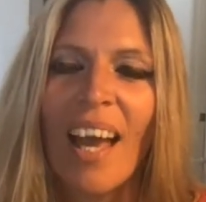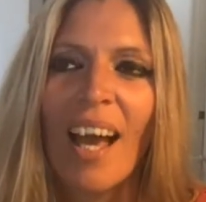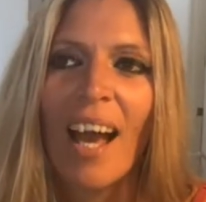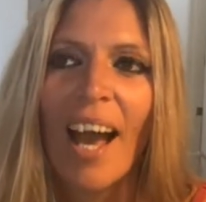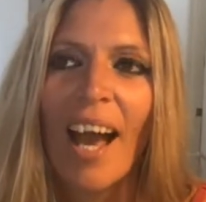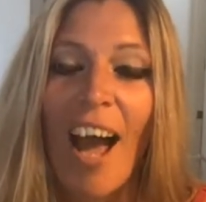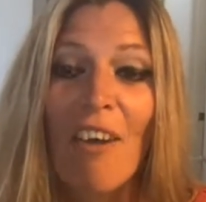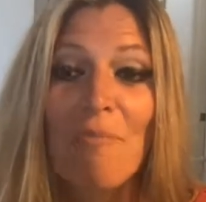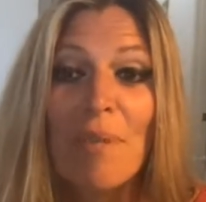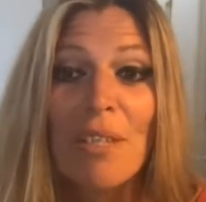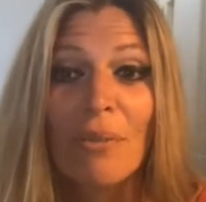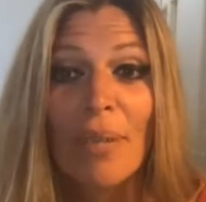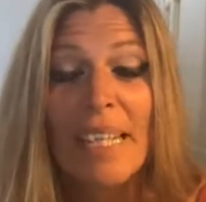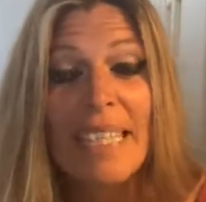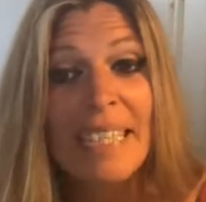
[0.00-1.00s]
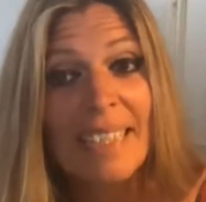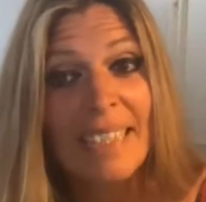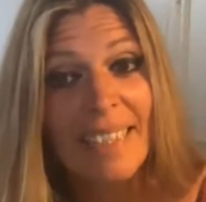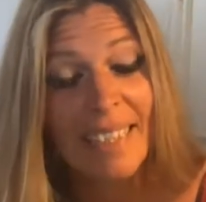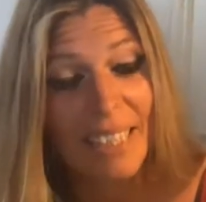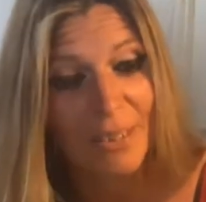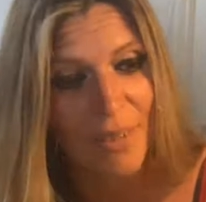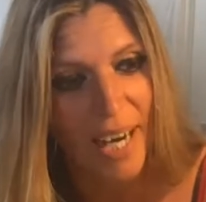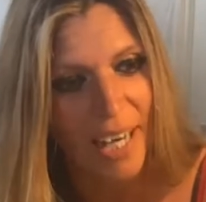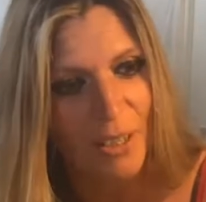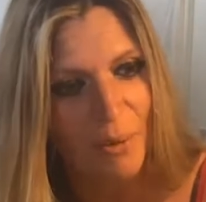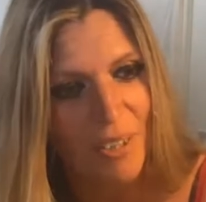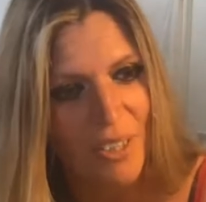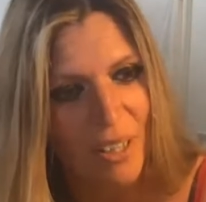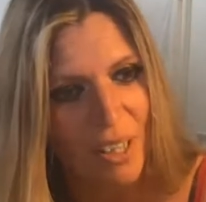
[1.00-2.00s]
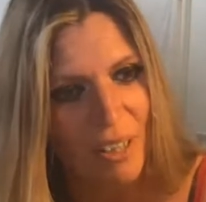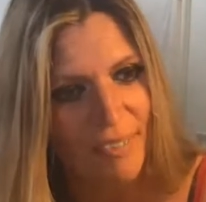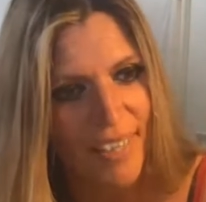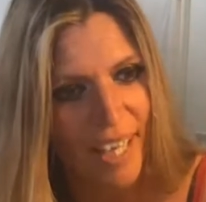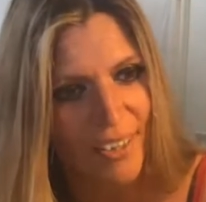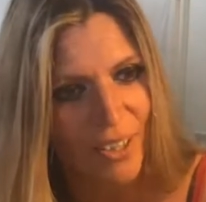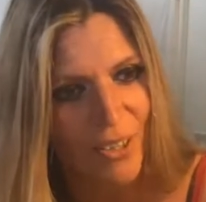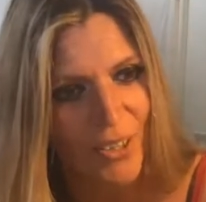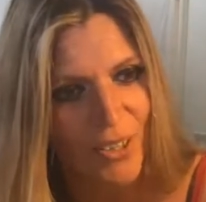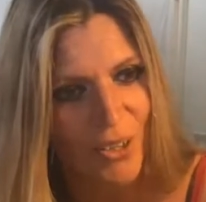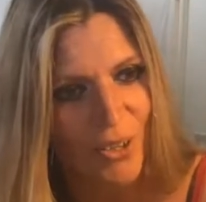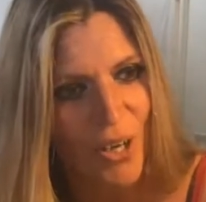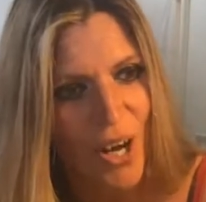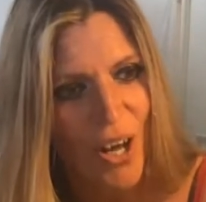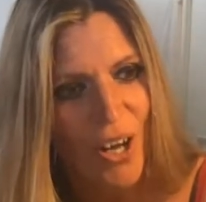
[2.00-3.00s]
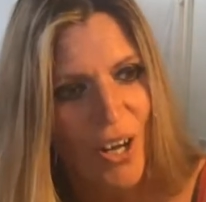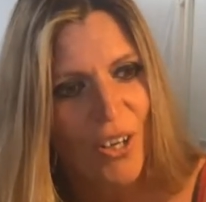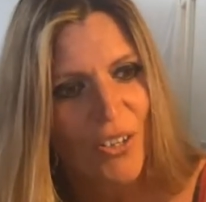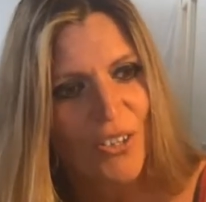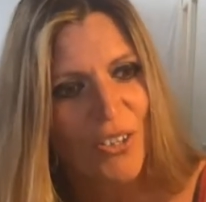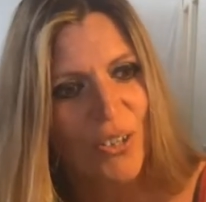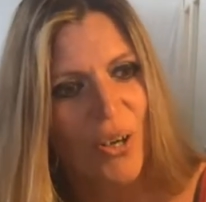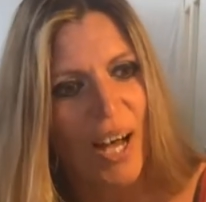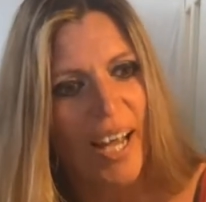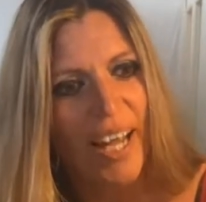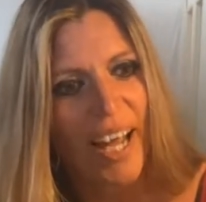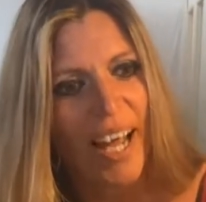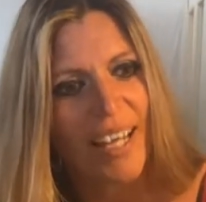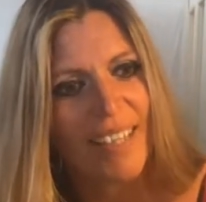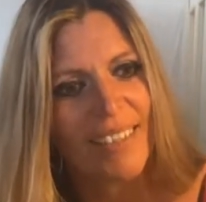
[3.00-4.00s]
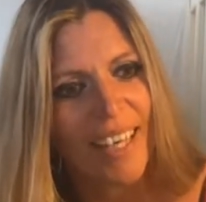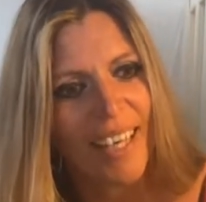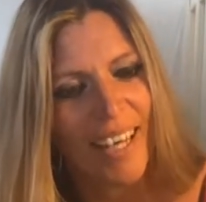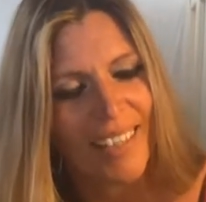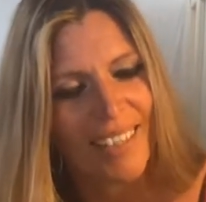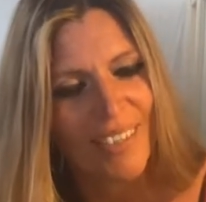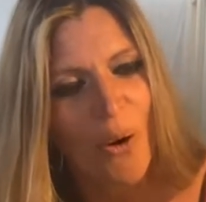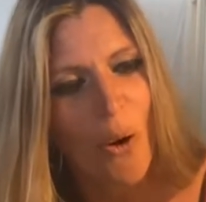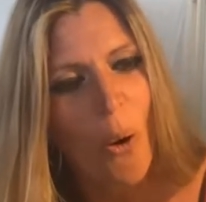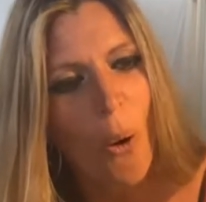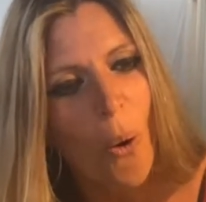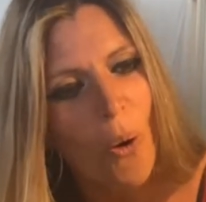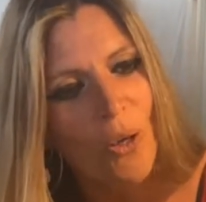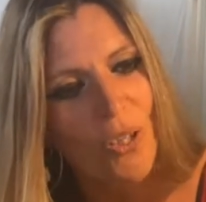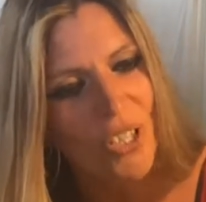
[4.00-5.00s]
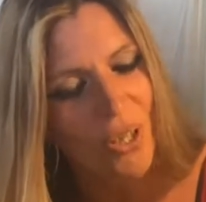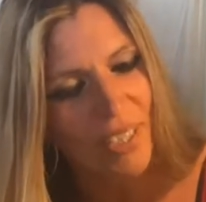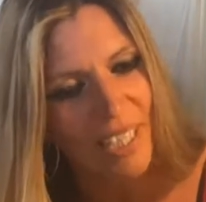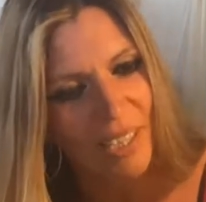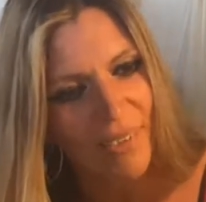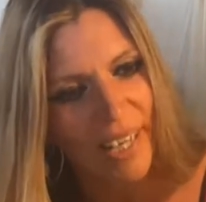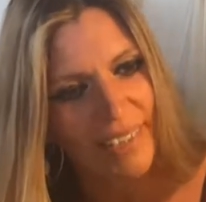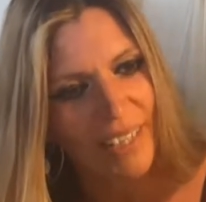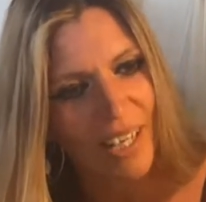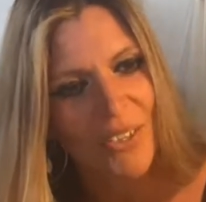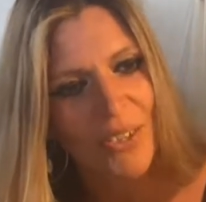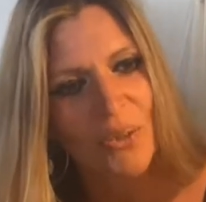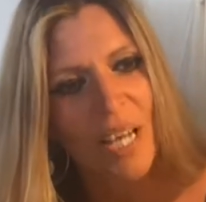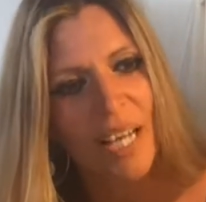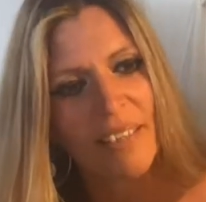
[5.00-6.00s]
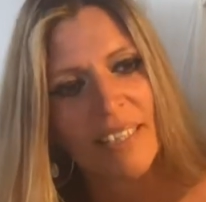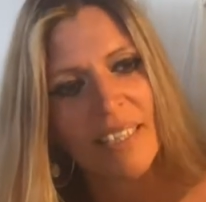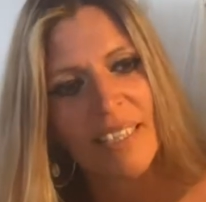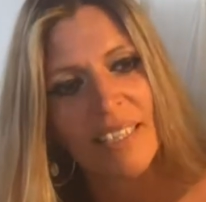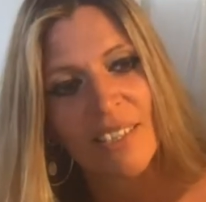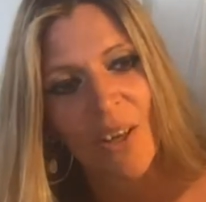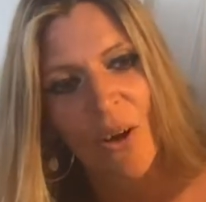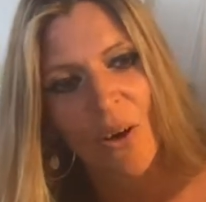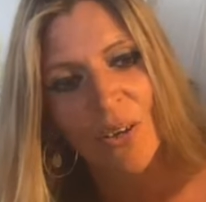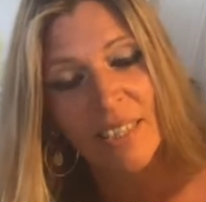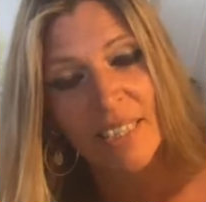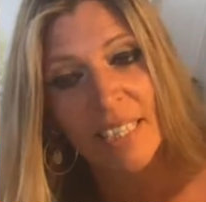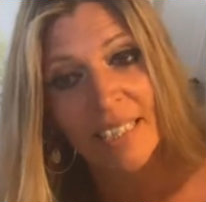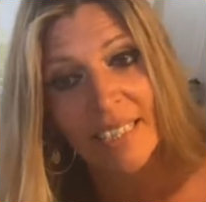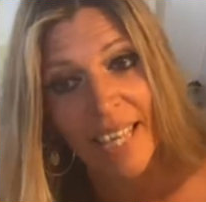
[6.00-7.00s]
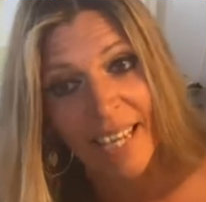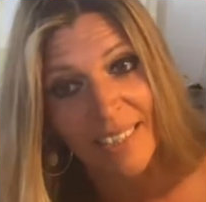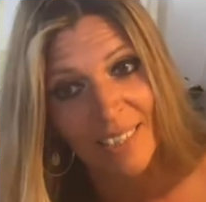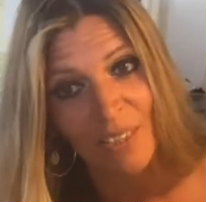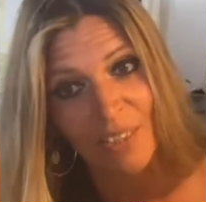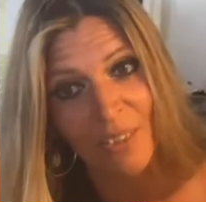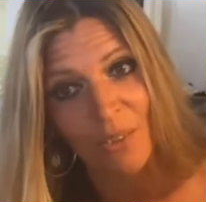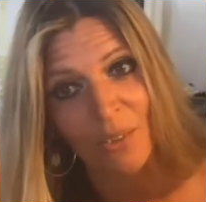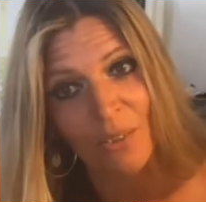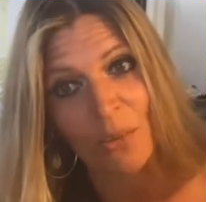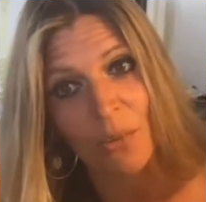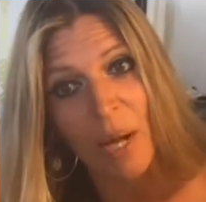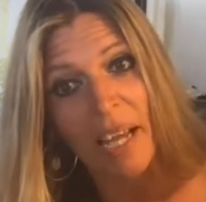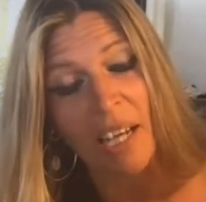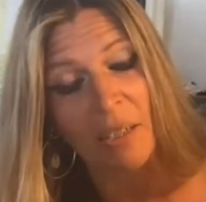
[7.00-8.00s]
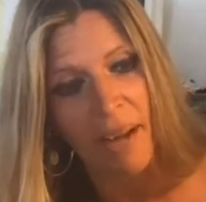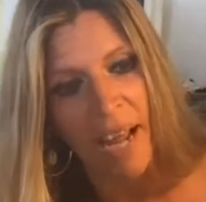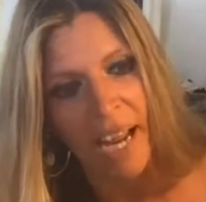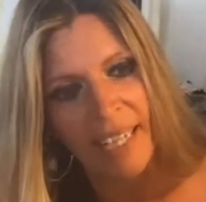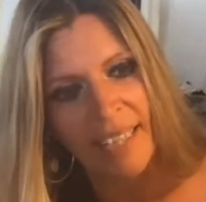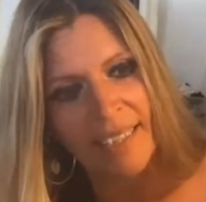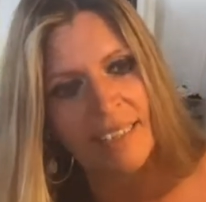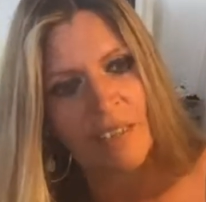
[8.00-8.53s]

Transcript: I've been really sick, right, with all of that also. So it's a whole journey, right? Also, this song, this text, the way I write,